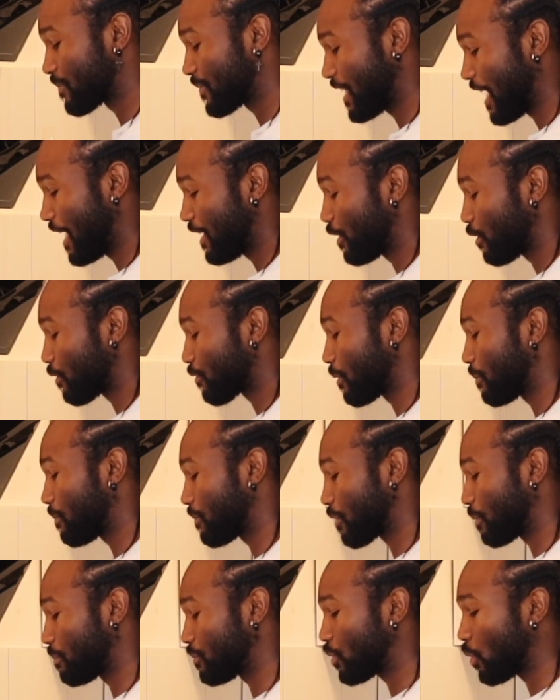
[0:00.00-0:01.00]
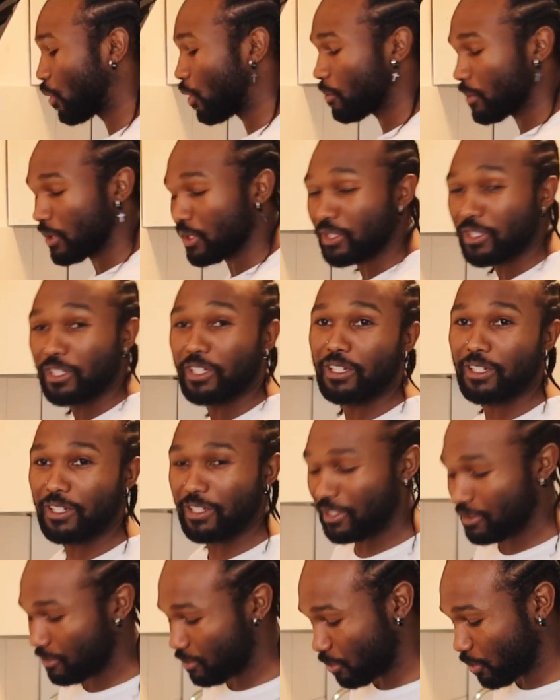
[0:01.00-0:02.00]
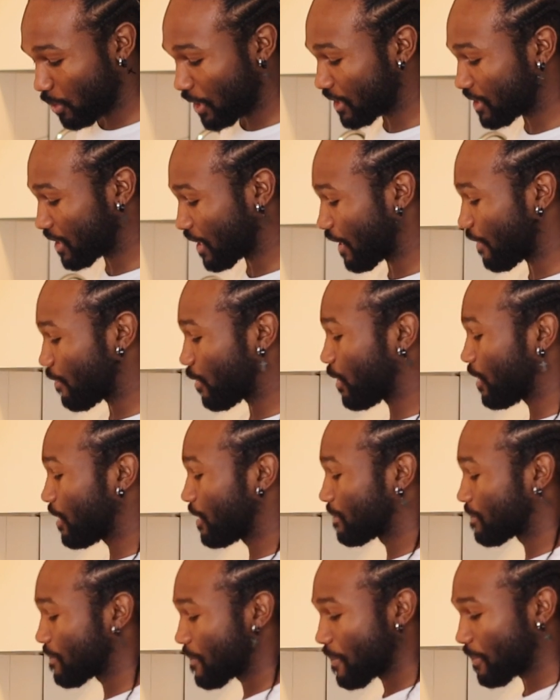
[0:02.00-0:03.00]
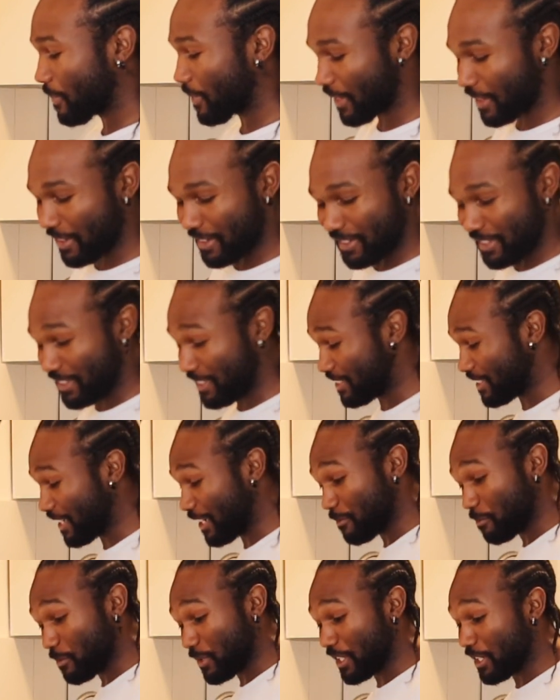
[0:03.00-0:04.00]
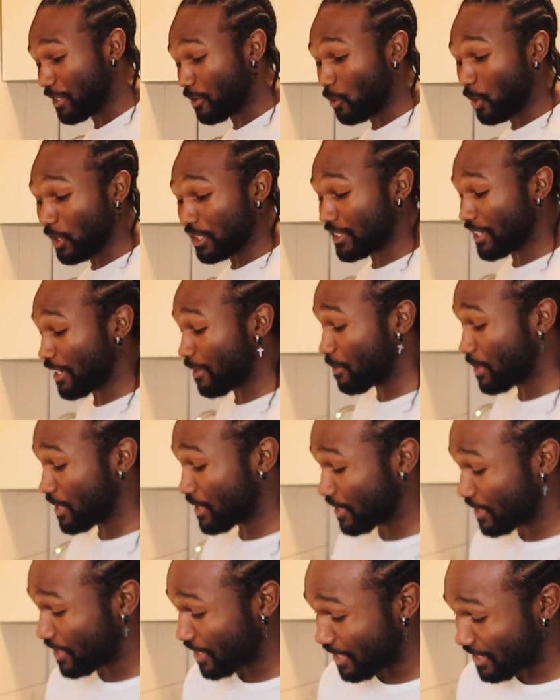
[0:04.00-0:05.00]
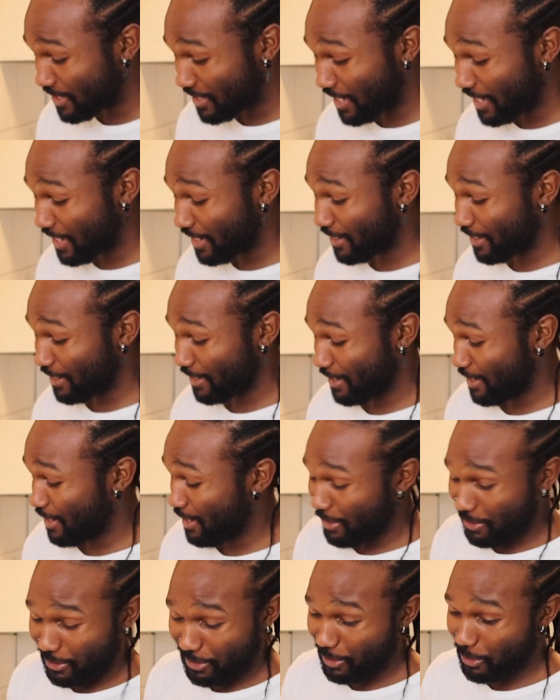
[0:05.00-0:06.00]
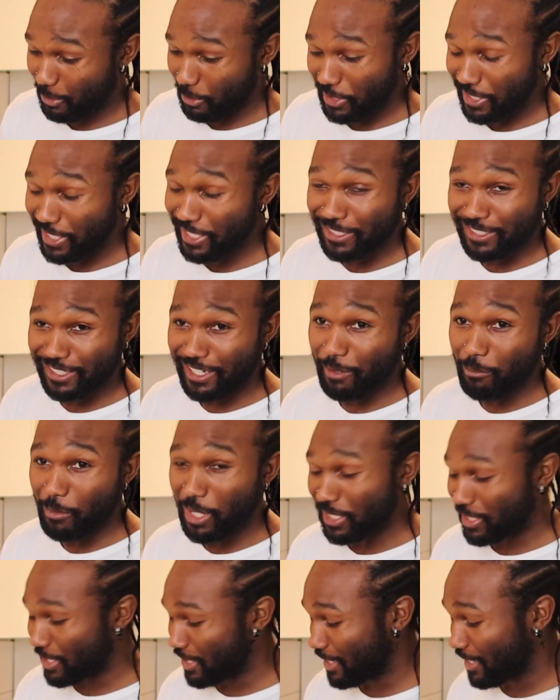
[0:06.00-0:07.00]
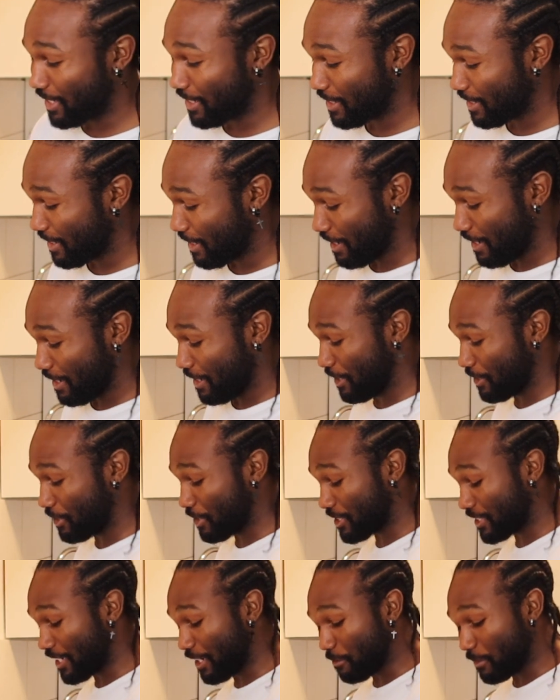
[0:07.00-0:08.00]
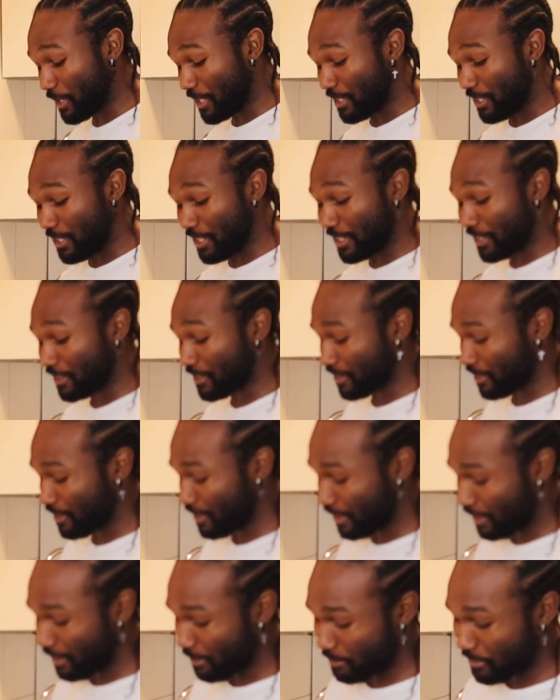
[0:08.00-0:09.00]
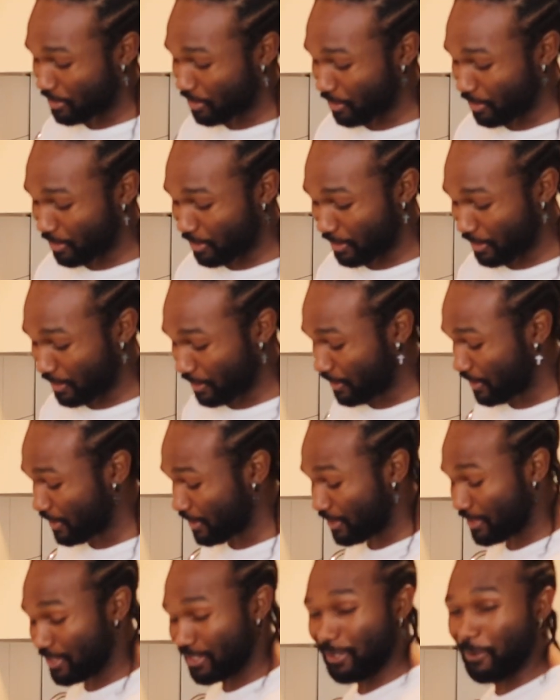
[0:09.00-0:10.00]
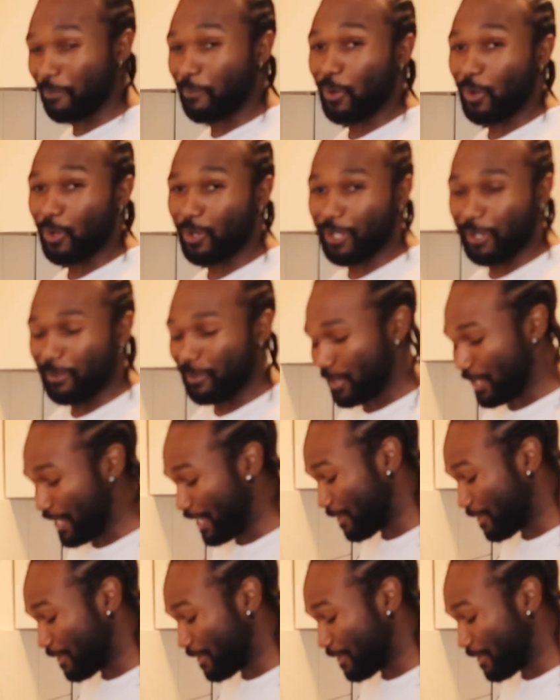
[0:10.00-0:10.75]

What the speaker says: Daniel from Dortmund, we work together. He sent me a WhatsApp message and he's like, you know, he didn't say much in it. He just sent me a link to this program on